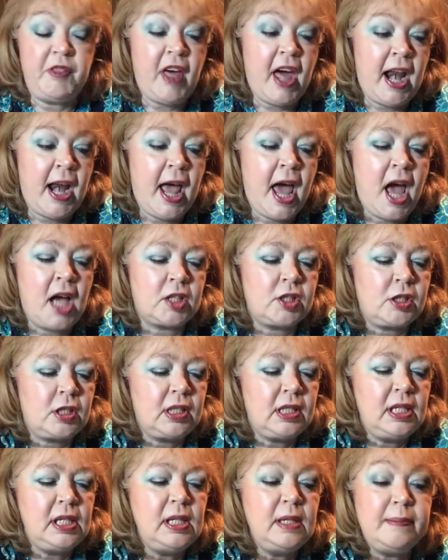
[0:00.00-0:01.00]
that
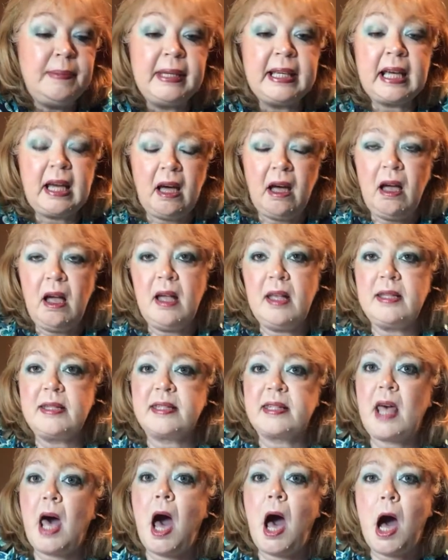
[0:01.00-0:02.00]
actually
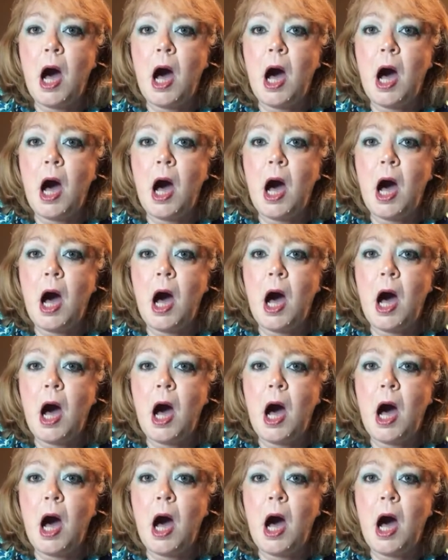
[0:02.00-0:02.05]
because